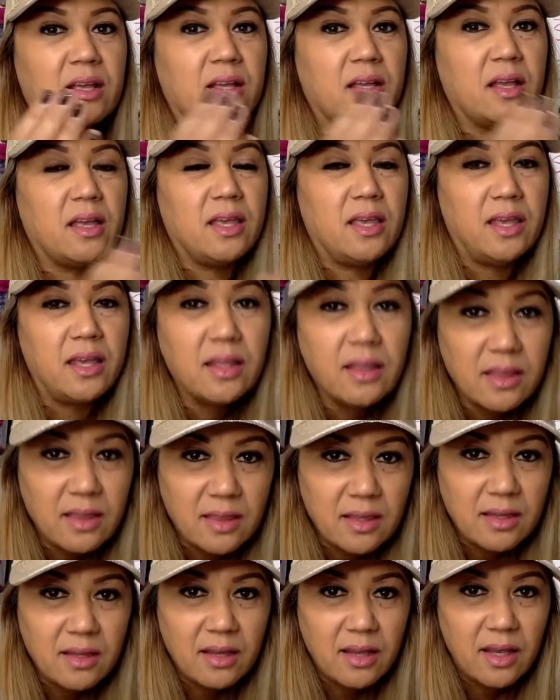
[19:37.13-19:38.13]
Hit
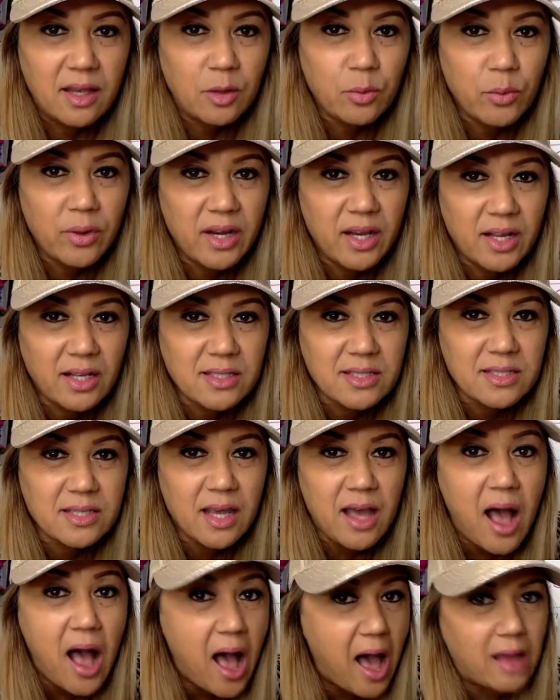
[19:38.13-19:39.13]
when it's
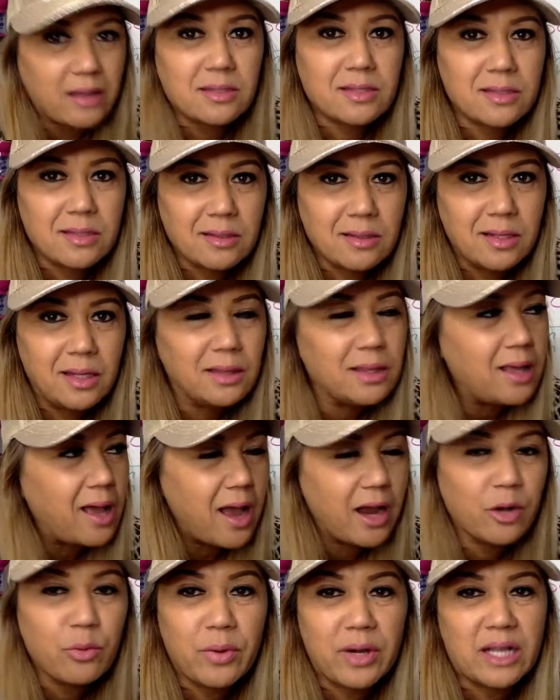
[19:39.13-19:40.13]
hot. Hit the
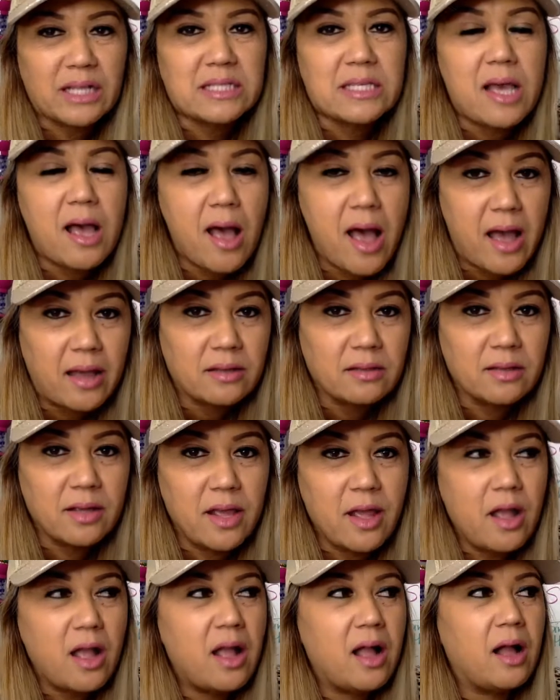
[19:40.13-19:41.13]
iron when it's hot.
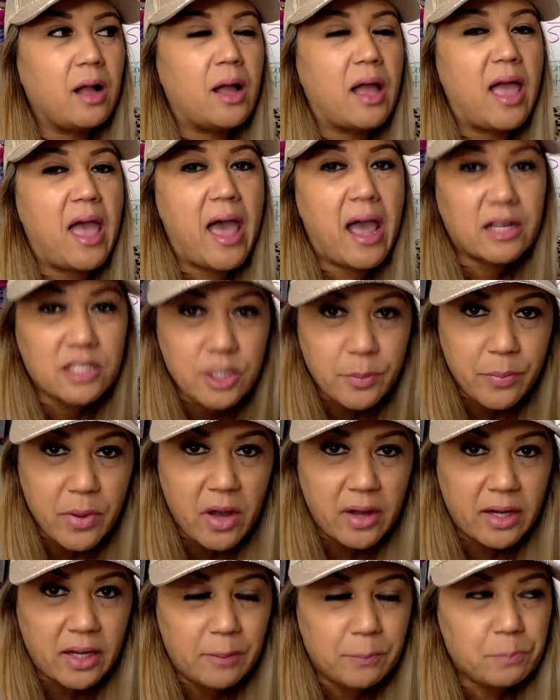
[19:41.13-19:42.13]
Act
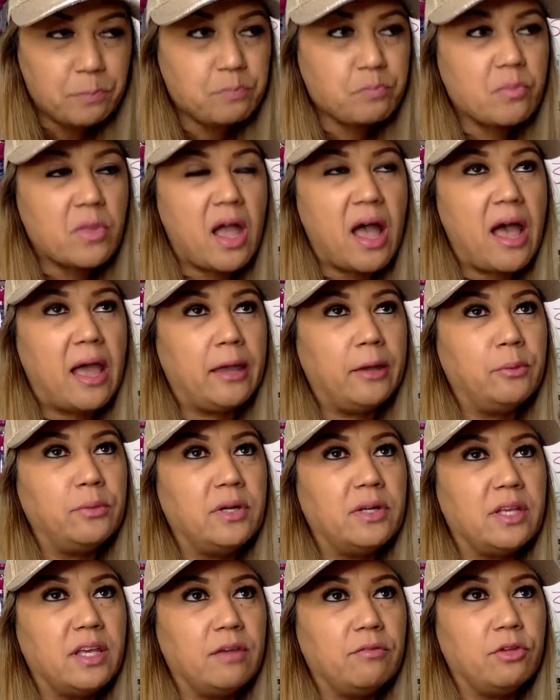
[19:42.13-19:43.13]
upon it. I
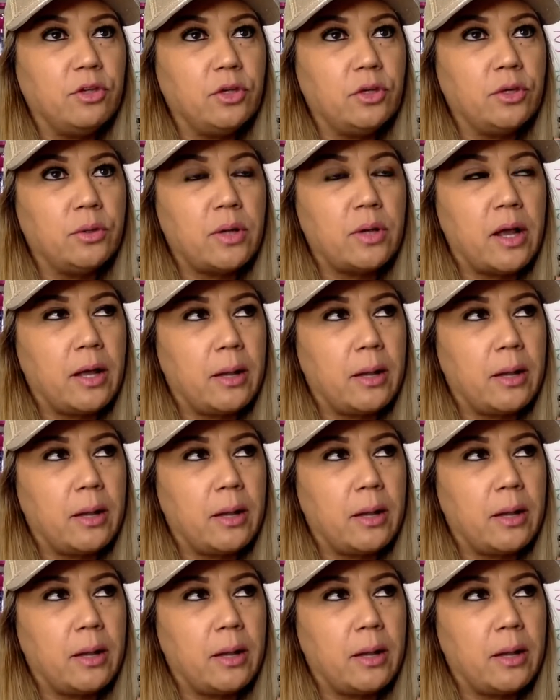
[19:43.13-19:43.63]
will give you